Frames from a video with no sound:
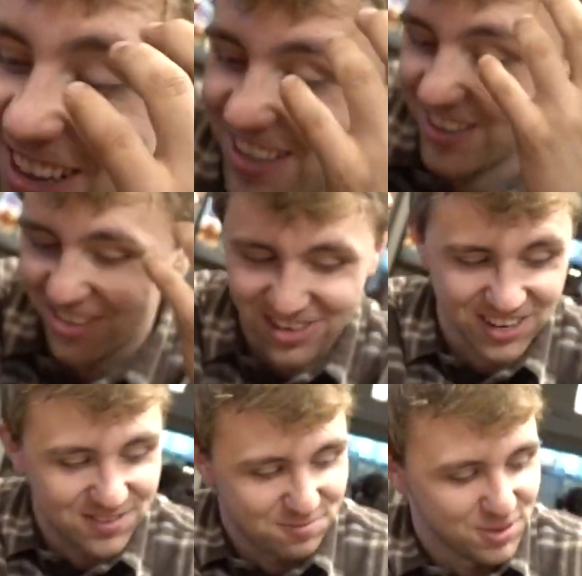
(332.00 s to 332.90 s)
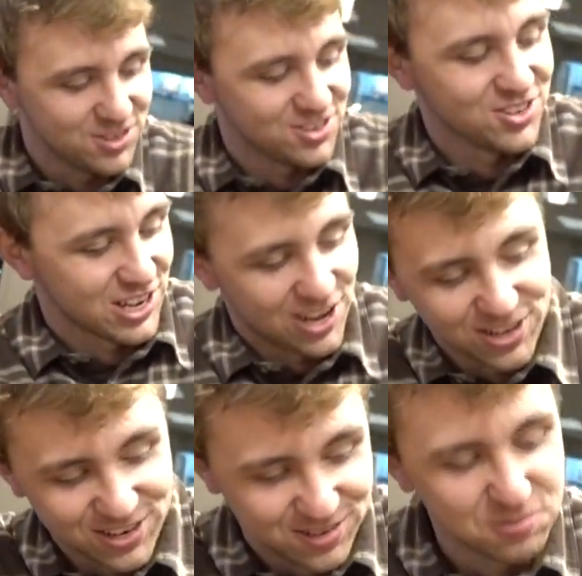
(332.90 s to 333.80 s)
That's a nice piece of
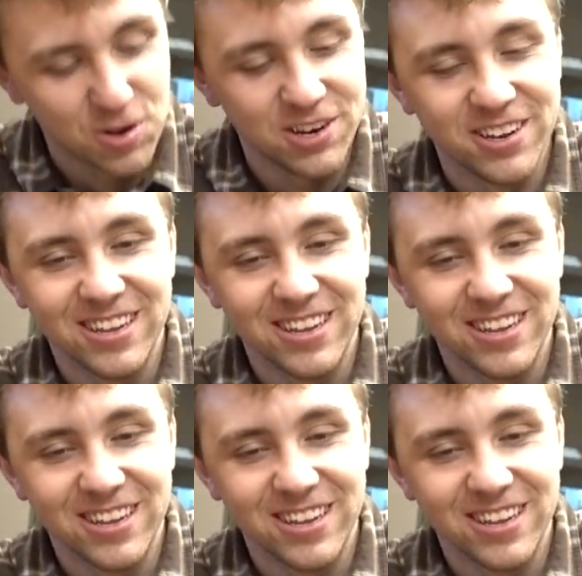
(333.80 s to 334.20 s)
solid wood.